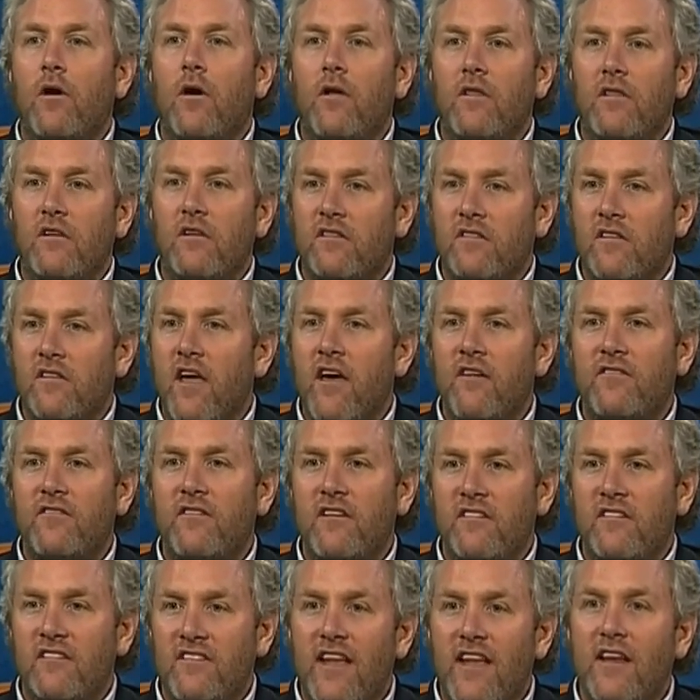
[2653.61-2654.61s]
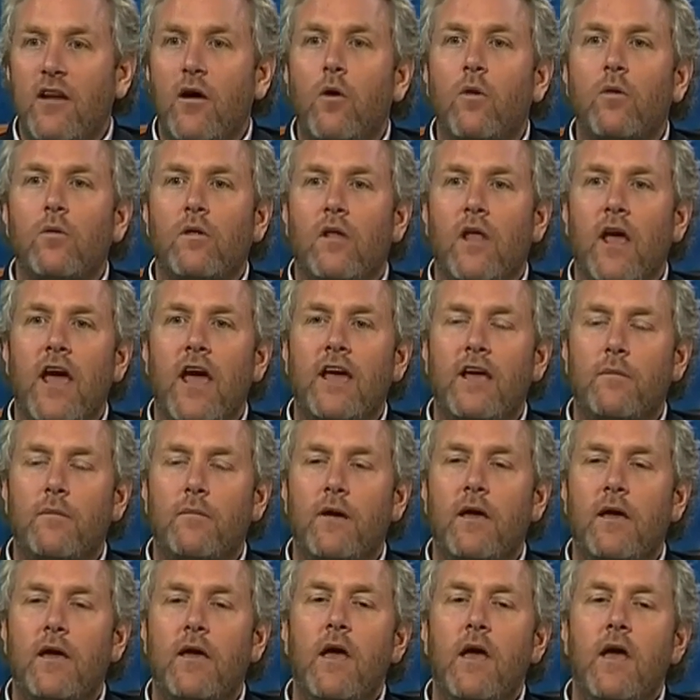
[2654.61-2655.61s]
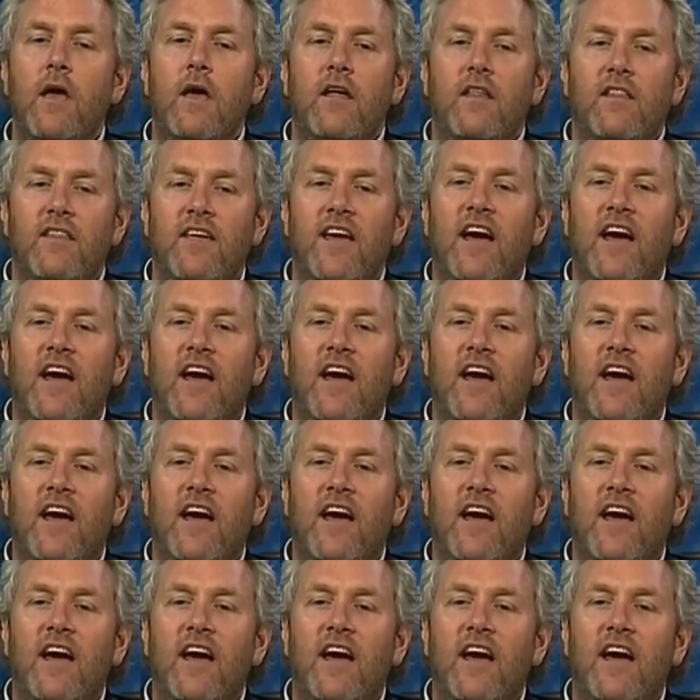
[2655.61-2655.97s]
with all these lefties. They don't like me.